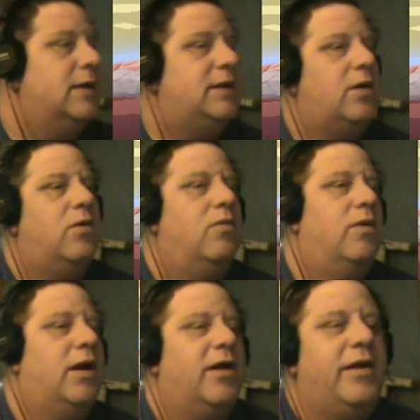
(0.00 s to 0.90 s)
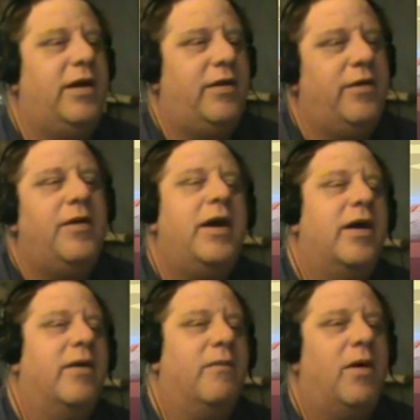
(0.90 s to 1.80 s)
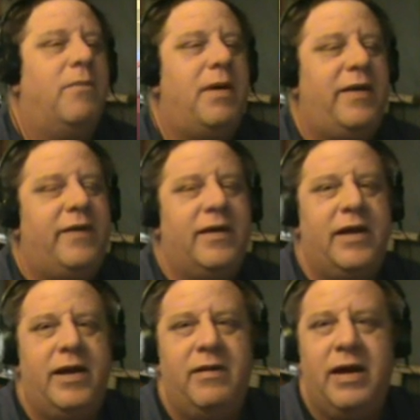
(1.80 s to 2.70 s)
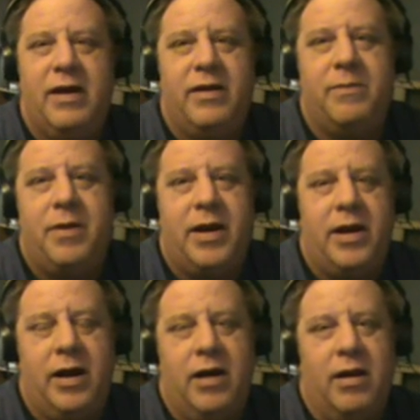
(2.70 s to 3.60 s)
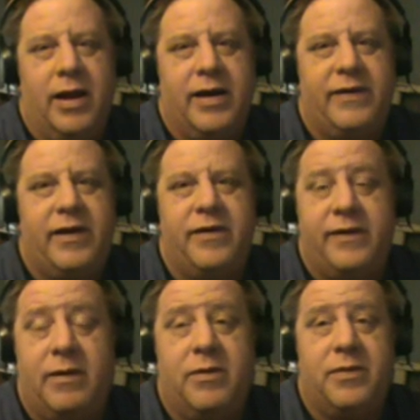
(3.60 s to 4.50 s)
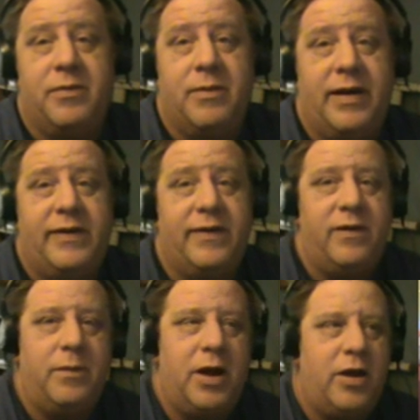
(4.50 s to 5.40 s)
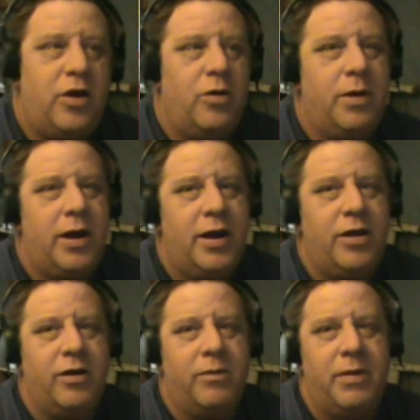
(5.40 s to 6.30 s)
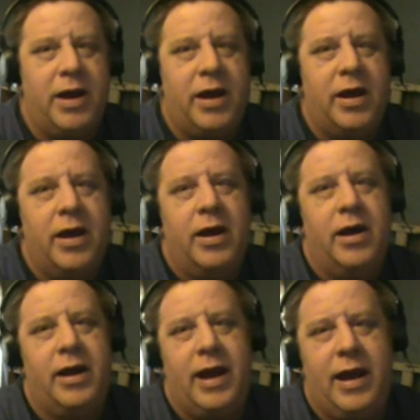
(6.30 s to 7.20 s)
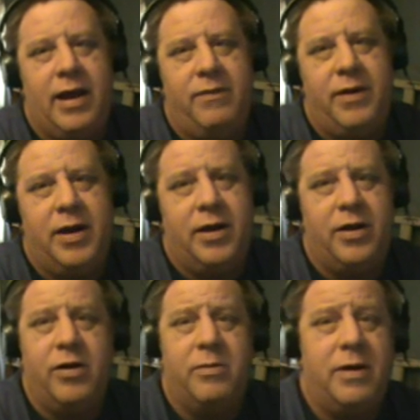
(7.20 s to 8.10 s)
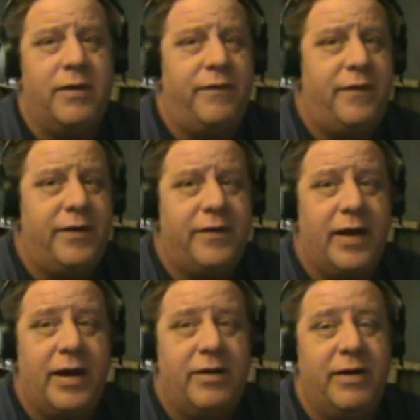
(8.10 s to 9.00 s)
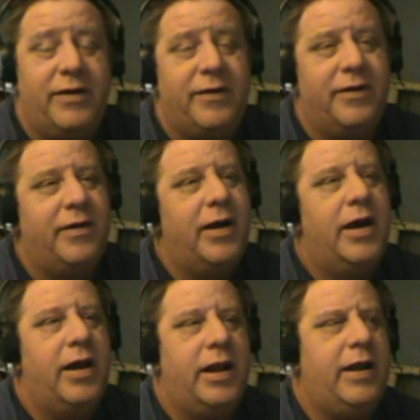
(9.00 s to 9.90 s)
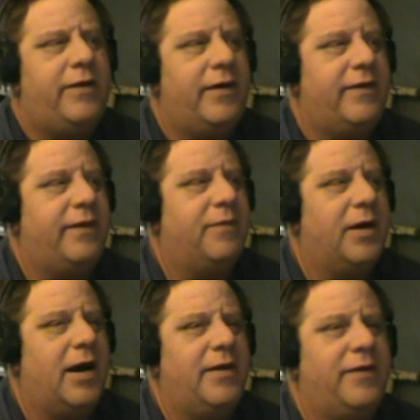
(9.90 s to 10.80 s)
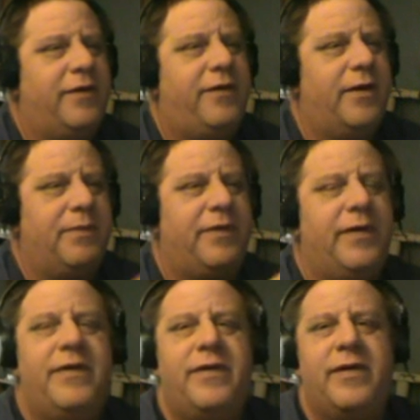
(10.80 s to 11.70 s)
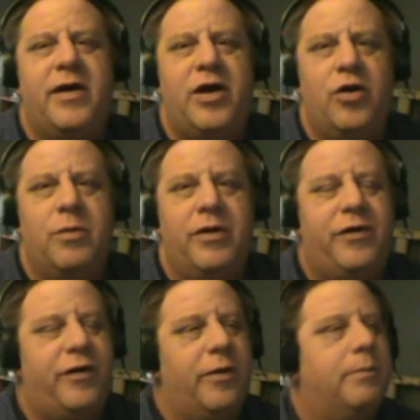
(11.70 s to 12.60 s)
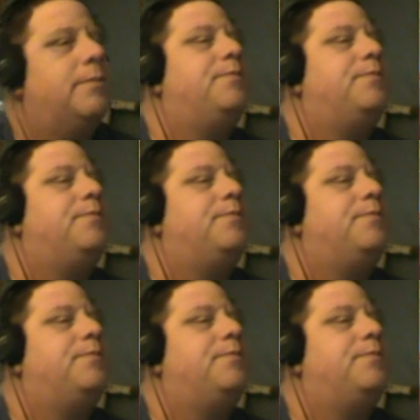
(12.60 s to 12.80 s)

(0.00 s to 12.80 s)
So what all do you do here? Well, basically, depending, like I said, there's several different races. You can be a human, you can be an avian, you can be a fish-like creature, and each has different kinds of ships. This is a human ship.